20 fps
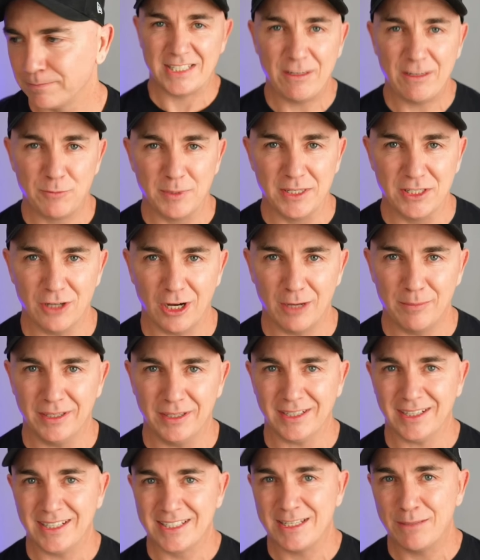Saves me
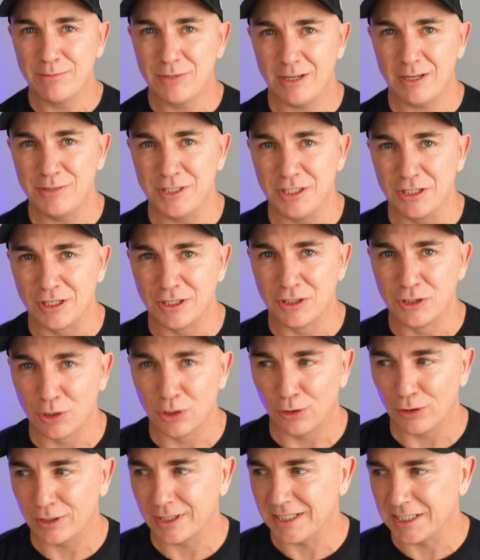typing. And sometimes you can
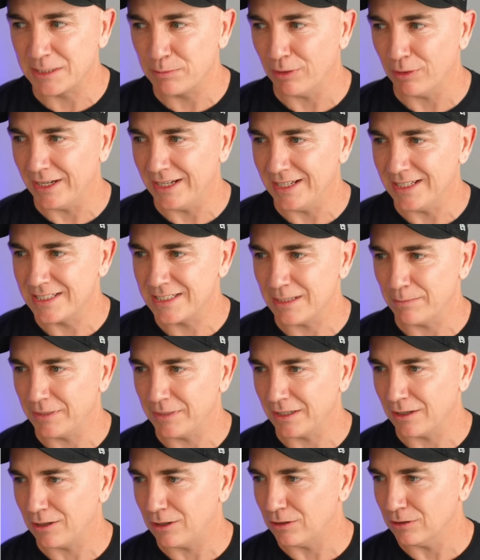talk and explain
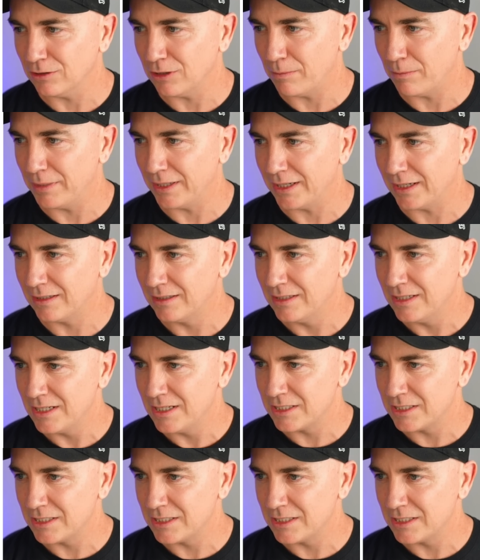something a whole lot better.